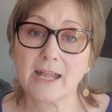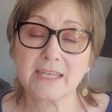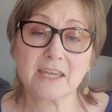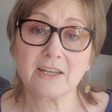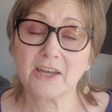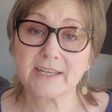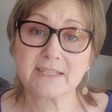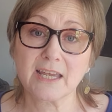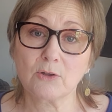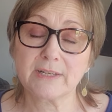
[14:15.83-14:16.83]
Yeah, like I
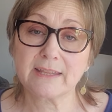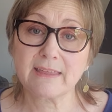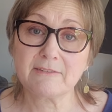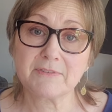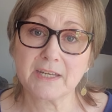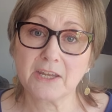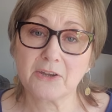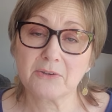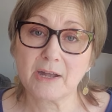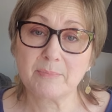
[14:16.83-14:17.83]
say, I'll link that
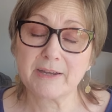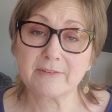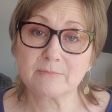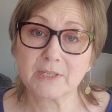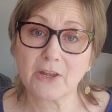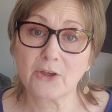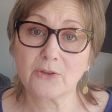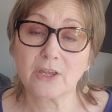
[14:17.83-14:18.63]
video above and below.